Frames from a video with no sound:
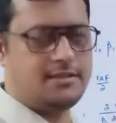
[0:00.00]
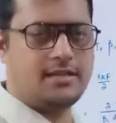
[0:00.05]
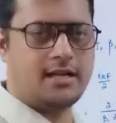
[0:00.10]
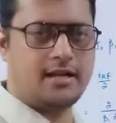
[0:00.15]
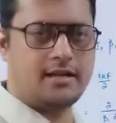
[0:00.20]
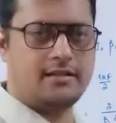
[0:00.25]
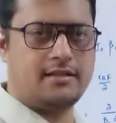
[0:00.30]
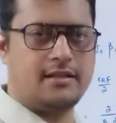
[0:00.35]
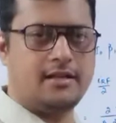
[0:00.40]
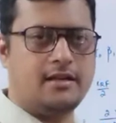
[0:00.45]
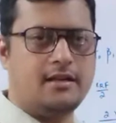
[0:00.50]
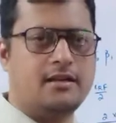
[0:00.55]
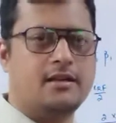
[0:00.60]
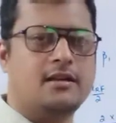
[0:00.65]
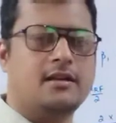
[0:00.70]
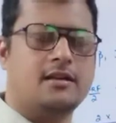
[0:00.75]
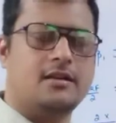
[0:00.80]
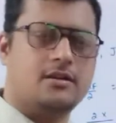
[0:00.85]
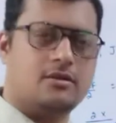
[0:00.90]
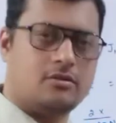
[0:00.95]
are there.
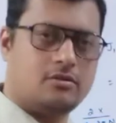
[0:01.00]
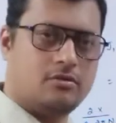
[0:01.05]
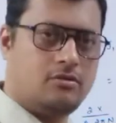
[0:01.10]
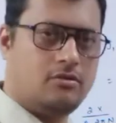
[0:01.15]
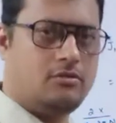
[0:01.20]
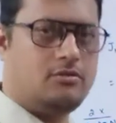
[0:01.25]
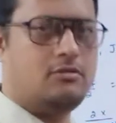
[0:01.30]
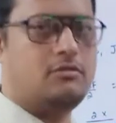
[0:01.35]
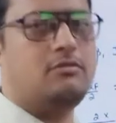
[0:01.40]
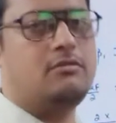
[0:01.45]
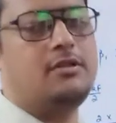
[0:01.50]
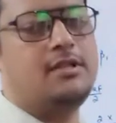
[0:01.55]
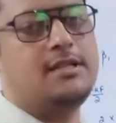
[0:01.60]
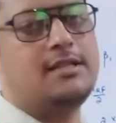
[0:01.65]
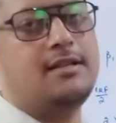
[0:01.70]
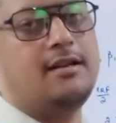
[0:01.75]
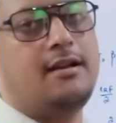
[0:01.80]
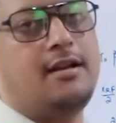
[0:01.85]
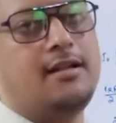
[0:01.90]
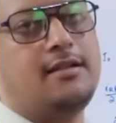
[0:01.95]
Go through this
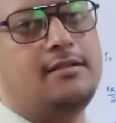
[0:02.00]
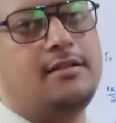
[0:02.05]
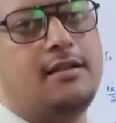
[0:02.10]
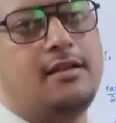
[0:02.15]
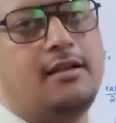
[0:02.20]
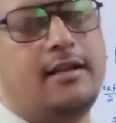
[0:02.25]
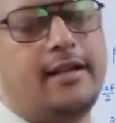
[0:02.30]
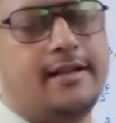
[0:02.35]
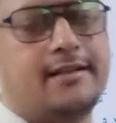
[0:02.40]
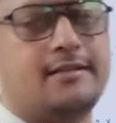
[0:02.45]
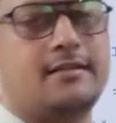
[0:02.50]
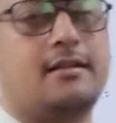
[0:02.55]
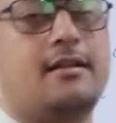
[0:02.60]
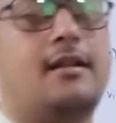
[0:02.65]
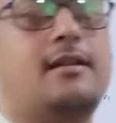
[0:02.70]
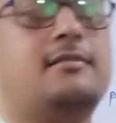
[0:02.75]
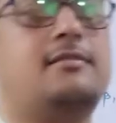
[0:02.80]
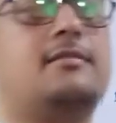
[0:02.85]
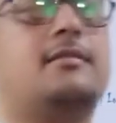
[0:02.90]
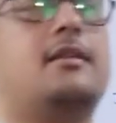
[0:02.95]
relation. Next
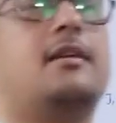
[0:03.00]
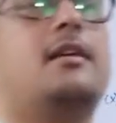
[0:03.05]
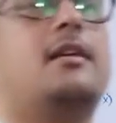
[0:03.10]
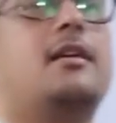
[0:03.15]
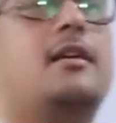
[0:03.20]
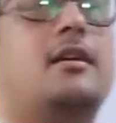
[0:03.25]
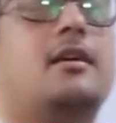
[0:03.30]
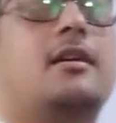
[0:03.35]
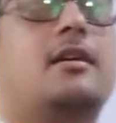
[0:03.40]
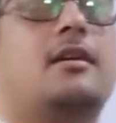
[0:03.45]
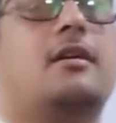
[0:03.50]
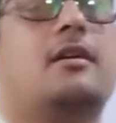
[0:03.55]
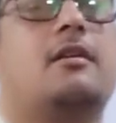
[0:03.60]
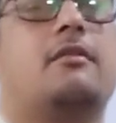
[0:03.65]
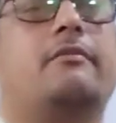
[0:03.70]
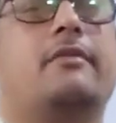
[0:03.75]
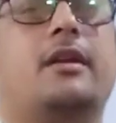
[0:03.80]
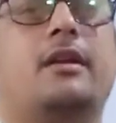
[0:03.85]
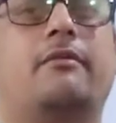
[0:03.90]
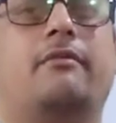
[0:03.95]
class
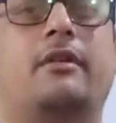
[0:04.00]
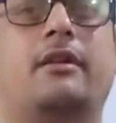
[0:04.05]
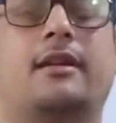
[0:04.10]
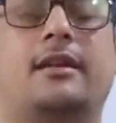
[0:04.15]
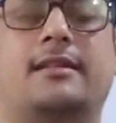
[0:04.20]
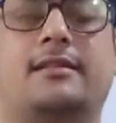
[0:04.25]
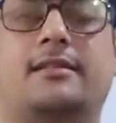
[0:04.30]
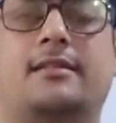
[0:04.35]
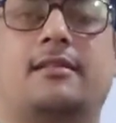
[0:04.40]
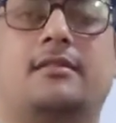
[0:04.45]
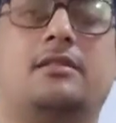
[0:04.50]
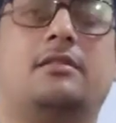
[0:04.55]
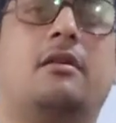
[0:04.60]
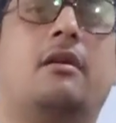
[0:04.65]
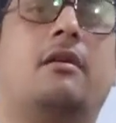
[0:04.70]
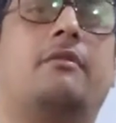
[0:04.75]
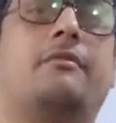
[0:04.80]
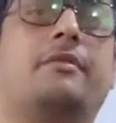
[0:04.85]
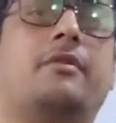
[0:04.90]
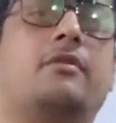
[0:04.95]
we will discuss
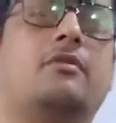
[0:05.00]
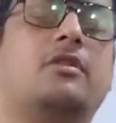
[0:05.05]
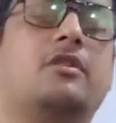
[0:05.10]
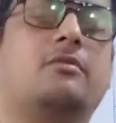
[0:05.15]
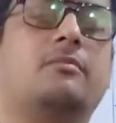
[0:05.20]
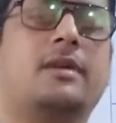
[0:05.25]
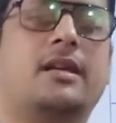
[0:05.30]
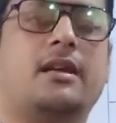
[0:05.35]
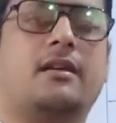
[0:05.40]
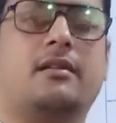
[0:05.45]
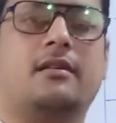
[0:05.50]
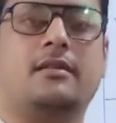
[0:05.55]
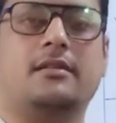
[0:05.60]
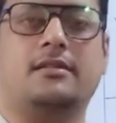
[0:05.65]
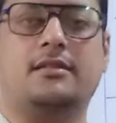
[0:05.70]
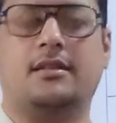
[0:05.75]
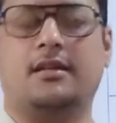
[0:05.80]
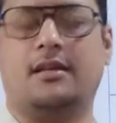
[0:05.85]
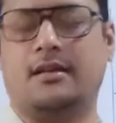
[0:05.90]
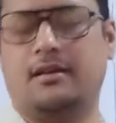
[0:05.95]
few numericals
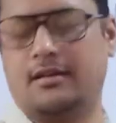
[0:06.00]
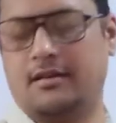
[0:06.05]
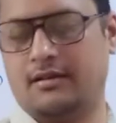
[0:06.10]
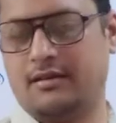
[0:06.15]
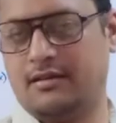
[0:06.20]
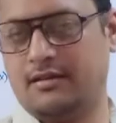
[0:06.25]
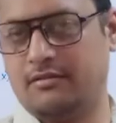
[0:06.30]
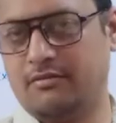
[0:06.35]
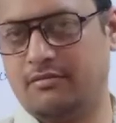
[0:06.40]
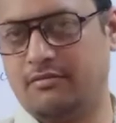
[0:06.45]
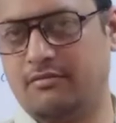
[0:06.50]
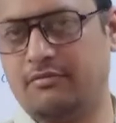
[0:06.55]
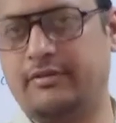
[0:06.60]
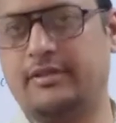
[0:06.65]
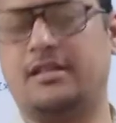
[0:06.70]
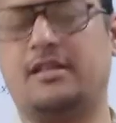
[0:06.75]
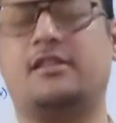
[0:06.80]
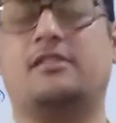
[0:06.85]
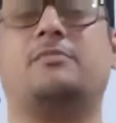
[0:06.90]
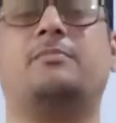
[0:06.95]
with
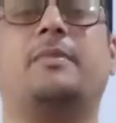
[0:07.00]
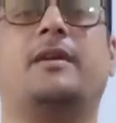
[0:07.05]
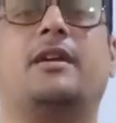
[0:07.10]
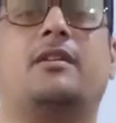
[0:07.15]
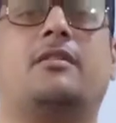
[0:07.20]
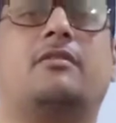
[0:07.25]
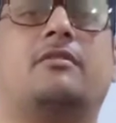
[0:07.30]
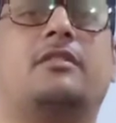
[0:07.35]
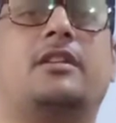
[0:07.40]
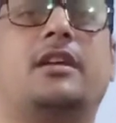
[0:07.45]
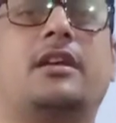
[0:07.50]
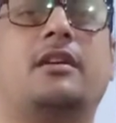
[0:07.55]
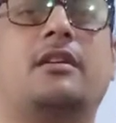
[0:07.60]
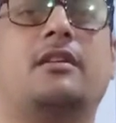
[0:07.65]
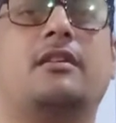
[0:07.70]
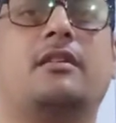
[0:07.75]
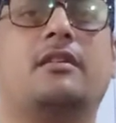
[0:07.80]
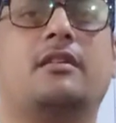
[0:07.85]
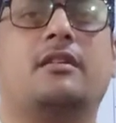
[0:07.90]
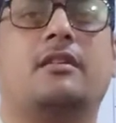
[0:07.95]
respect to the
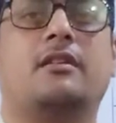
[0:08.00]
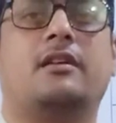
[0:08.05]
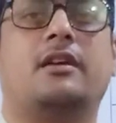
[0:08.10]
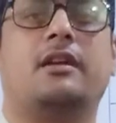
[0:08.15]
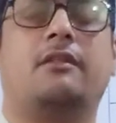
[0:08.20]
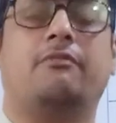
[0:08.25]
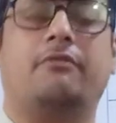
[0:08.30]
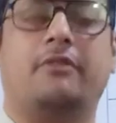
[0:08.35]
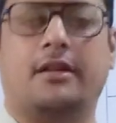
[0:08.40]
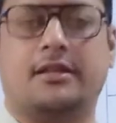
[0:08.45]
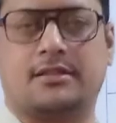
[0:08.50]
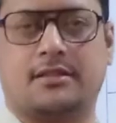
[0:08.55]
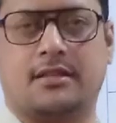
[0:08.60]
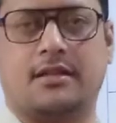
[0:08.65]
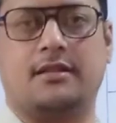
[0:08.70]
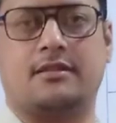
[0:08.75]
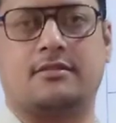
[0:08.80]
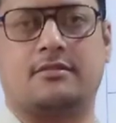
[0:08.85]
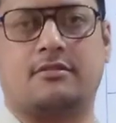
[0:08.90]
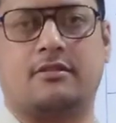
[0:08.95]
reflex
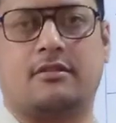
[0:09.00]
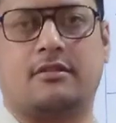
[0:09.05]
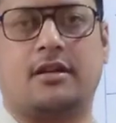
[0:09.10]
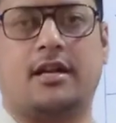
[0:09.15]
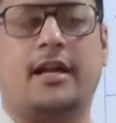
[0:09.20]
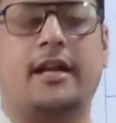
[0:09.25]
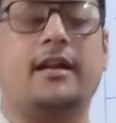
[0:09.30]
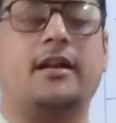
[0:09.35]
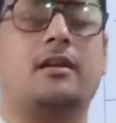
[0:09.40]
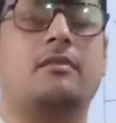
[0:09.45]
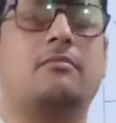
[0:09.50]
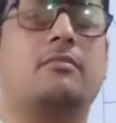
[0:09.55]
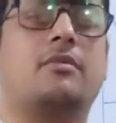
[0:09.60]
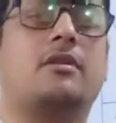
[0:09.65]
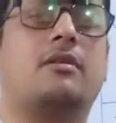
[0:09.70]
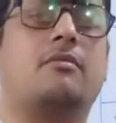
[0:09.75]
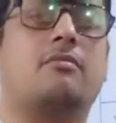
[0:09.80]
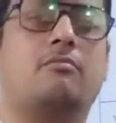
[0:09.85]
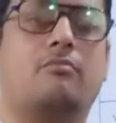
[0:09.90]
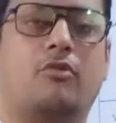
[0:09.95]
klystron and number
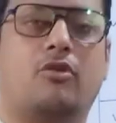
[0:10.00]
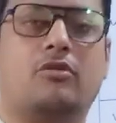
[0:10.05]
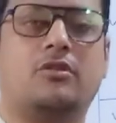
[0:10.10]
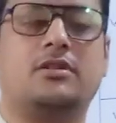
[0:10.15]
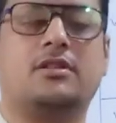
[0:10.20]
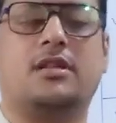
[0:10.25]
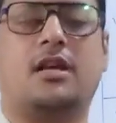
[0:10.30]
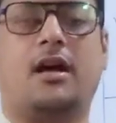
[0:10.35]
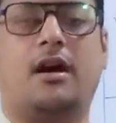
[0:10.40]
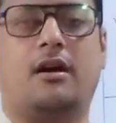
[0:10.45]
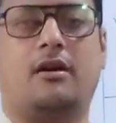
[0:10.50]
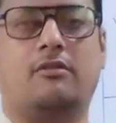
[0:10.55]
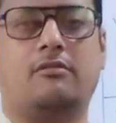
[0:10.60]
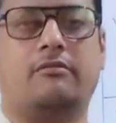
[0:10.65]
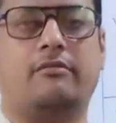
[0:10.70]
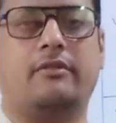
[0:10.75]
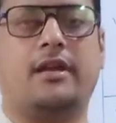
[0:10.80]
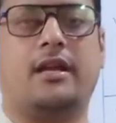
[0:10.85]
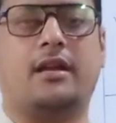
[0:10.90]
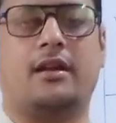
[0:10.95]
of modes, how
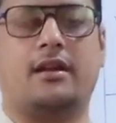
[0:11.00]
we are